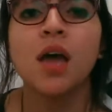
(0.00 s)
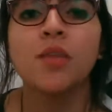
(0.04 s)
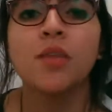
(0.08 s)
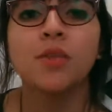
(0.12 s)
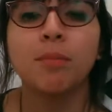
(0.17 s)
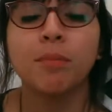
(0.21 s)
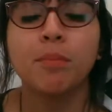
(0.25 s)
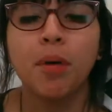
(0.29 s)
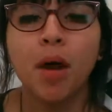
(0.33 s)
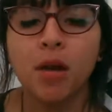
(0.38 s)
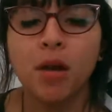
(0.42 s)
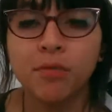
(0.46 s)
the
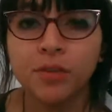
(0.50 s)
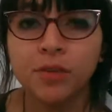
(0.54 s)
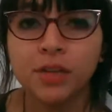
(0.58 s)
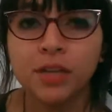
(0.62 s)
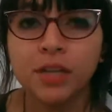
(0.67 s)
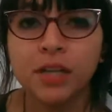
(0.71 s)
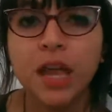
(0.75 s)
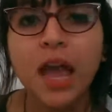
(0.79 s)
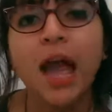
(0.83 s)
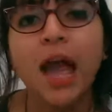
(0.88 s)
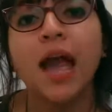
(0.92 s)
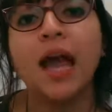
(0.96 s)

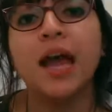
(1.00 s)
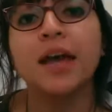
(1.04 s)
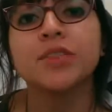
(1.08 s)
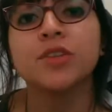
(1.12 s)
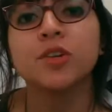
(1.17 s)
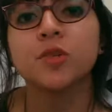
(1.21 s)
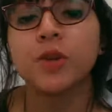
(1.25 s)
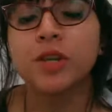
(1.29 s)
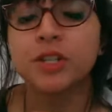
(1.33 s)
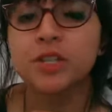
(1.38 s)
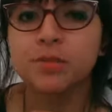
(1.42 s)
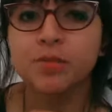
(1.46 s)
poverty and the
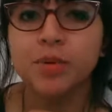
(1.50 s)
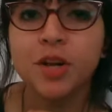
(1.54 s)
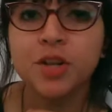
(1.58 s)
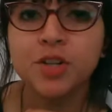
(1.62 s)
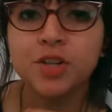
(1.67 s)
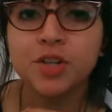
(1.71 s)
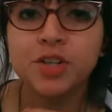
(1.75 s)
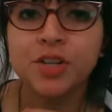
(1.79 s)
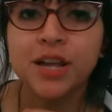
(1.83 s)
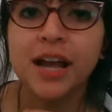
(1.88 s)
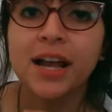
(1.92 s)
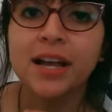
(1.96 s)
Great
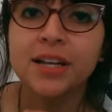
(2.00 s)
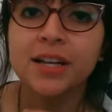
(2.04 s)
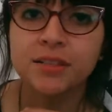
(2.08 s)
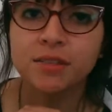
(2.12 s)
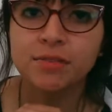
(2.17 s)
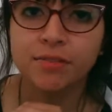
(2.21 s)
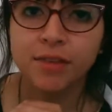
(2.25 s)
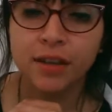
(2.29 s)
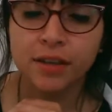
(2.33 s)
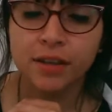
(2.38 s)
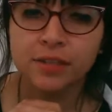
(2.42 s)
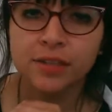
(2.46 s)
Depression has
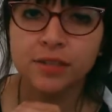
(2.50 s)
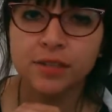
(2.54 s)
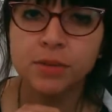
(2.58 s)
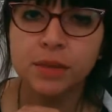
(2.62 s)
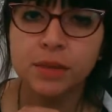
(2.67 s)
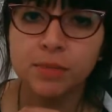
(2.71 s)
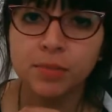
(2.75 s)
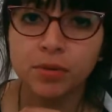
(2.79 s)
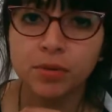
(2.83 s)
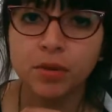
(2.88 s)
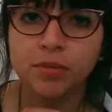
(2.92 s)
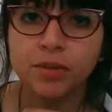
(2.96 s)
affected
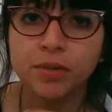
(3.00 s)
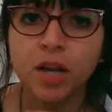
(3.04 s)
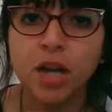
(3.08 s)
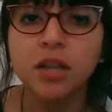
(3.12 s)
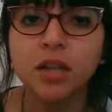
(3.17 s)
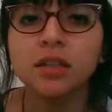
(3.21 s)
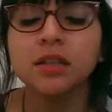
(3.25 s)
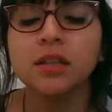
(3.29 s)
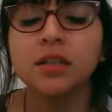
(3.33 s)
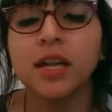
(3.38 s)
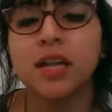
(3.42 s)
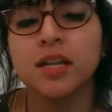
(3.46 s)
people of
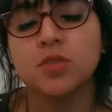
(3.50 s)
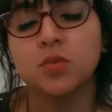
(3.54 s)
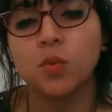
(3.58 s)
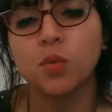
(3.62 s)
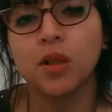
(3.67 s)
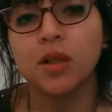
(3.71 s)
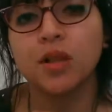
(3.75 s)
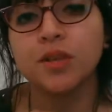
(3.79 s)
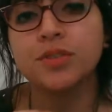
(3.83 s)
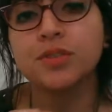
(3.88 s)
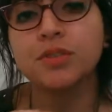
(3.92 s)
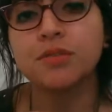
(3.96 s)
color as
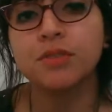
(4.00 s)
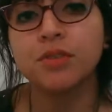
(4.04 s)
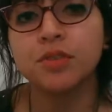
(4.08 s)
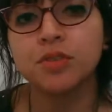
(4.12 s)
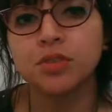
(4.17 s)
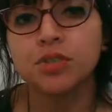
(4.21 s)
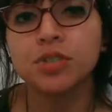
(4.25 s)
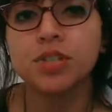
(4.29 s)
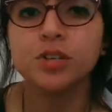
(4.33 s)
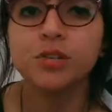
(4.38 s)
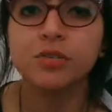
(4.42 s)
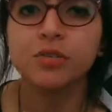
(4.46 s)
well as the future
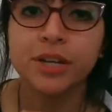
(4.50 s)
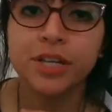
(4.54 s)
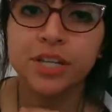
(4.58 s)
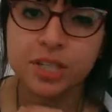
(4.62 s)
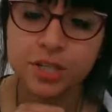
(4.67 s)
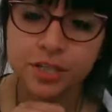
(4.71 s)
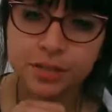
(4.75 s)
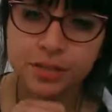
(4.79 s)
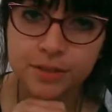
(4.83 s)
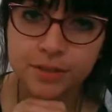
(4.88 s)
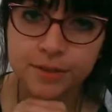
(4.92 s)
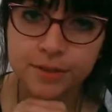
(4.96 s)

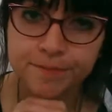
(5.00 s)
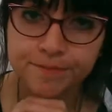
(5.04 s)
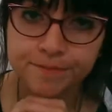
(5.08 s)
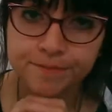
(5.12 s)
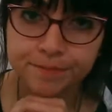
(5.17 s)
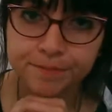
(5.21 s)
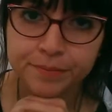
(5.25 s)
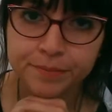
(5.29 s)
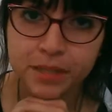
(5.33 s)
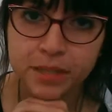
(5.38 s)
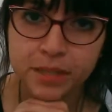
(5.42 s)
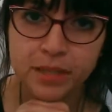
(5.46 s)
generations.
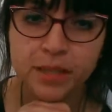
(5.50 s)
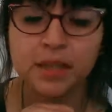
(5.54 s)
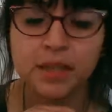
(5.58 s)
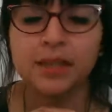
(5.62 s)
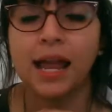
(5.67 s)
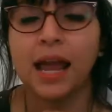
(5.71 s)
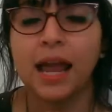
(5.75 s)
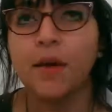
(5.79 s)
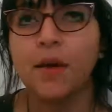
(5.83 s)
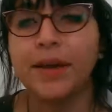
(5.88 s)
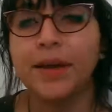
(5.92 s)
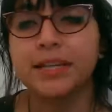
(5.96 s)

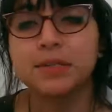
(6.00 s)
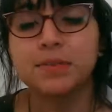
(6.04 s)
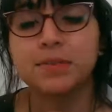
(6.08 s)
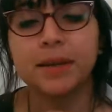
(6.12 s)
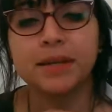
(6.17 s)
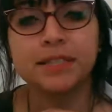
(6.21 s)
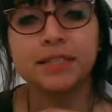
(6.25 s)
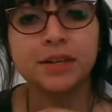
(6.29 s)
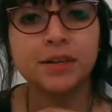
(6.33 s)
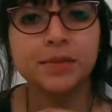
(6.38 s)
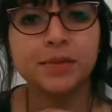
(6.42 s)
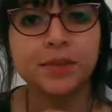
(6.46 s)
Now, I
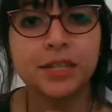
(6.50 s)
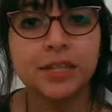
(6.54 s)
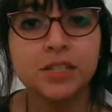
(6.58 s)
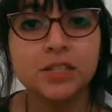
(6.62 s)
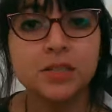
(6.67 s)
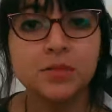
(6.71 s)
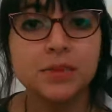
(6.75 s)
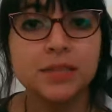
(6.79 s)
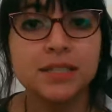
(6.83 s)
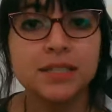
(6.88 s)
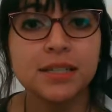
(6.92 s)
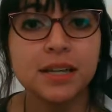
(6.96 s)
expect everything to
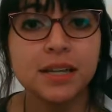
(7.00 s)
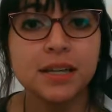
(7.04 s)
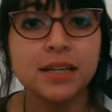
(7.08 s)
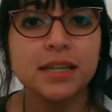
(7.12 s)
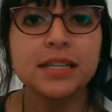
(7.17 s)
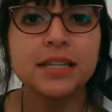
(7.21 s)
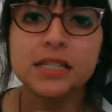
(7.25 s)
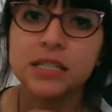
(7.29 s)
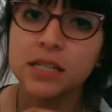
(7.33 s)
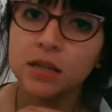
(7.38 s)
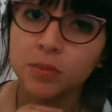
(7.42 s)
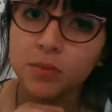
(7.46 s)
be done
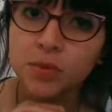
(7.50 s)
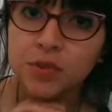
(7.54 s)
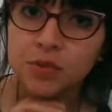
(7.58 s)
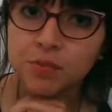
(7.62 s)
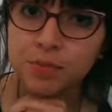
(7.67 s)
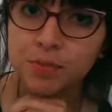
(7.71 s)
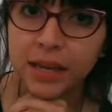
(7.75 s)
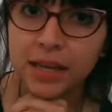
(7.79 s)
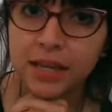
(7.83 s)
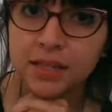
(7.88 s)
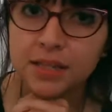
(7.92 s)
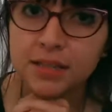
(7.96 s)
in double
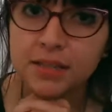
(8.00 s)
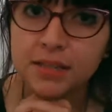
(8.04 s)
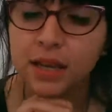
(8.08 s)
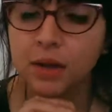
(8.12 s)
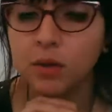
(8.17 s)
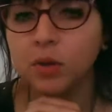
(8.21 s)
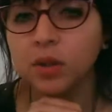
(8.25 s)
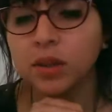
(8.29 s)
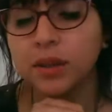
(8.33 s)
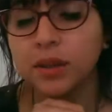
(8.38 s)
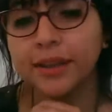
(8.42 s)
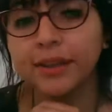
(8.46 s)
spaced. I
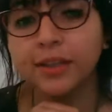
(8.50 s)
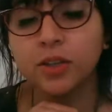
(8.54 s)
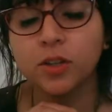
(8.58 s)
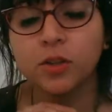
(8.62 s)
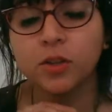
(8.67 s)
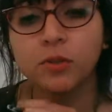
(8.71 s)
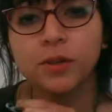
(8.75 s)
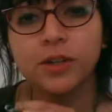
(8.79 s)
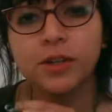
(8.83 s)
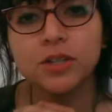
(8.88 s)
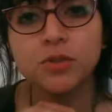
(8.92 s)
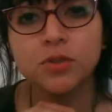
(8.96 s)
would like your
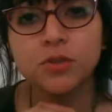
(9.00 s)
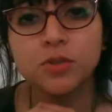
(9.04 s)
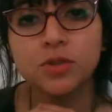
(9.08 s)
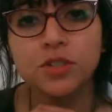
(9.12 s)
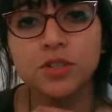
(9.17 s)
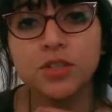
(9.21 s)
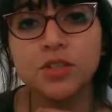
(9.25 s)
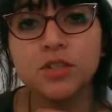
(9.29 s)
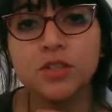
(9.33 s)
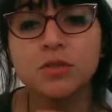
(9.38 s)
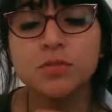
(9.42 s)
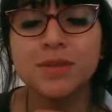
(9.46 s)

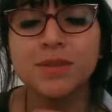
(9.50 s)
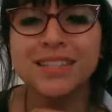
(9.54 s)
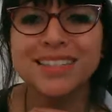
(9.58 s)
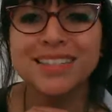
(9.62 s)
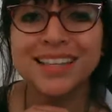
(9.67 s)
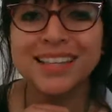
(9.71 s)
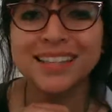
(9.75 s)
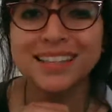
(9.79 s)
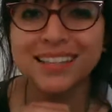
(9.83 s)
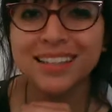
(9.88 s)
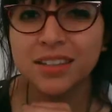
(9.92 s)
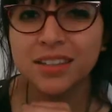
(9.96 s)
resources to be
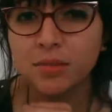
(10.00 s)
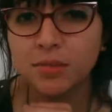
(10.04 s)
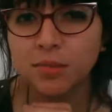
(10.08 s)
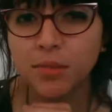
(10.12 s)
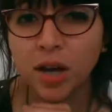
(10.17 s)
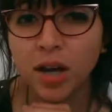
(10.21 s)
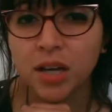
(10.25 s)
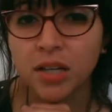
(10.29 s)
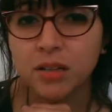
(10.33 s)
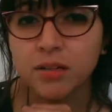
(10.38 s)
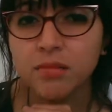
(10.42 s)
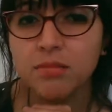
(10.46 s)
set at the
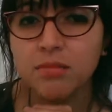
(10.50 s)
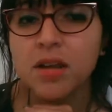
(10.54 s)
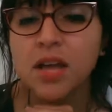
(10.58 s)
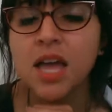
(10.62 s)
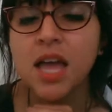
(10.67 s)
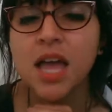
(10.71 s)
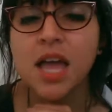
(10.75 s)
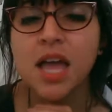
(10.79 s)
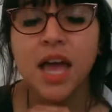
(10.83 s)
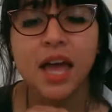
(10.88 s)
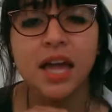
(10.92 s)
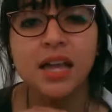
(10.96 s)
bottom,
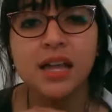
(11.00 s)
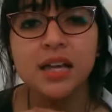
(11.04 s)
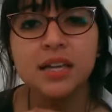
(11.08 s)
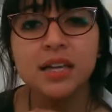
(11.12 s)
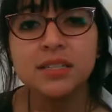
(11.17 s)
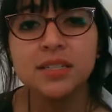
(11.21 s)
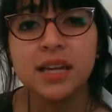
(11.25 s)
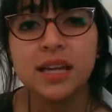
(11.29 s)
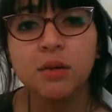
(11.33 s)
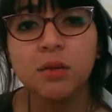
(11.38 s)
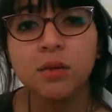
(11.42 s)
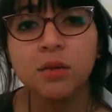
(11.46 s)
and
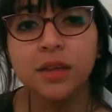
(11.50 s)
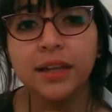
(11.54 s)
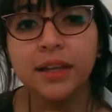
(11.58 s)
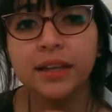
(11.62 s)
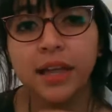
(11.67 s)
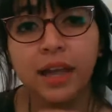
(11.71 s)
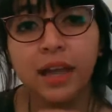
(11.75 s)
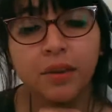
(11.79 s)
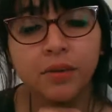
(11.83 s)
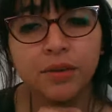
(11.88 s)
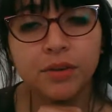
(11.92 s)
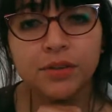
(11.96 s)
I would like
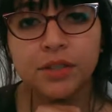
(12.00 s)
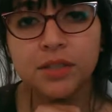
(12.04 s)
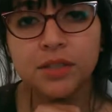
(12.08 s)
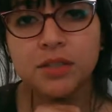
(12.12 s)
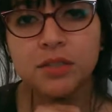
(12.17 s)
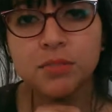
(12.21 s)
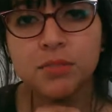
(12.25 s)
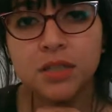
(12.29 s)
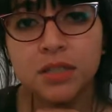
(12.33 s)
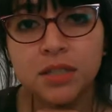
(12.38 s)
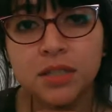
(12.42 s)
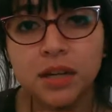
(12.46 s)
everything to
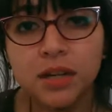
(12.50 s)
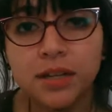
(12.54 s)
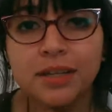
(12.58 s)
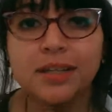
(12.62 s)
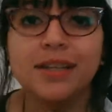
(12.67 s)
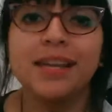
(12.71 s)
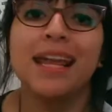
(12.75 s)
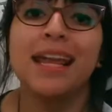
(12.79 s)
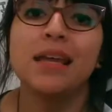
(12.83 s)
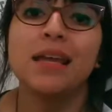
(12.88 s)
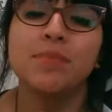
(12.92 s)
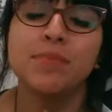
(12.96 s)
be done in
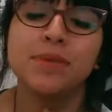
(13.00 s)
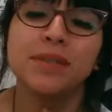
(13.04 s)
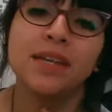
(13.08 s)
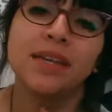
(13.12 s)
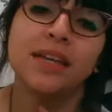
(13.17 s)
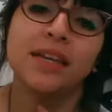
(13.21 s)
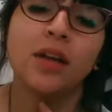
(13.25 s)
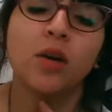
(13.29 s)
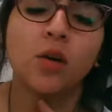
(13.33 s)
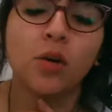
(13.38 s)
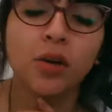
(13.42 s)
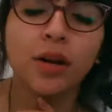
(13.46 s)

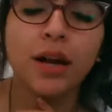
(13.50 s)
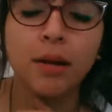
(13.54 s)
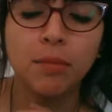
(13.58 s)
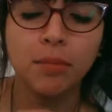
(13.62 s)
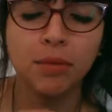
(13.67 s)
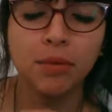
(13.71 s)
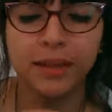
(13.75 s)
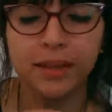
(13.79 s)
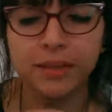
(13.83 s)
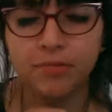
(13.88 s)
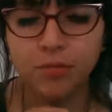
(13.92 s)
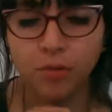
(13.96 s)
APA or
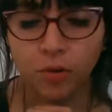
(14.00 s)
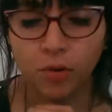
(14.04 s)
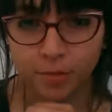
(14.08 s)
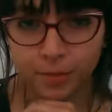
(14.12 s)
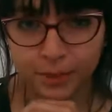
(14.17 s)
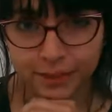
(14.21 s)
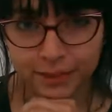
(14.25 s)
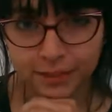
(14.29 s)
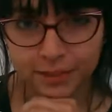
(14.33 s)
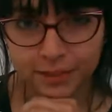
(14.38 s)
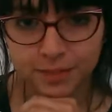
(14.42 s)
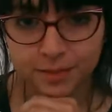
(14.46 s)
MLA
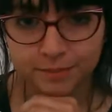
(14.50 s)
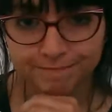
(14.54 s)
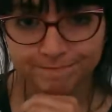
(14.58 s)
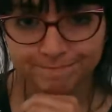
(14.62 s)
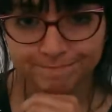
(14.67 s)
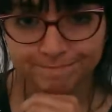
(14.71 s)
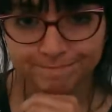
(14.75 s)
format.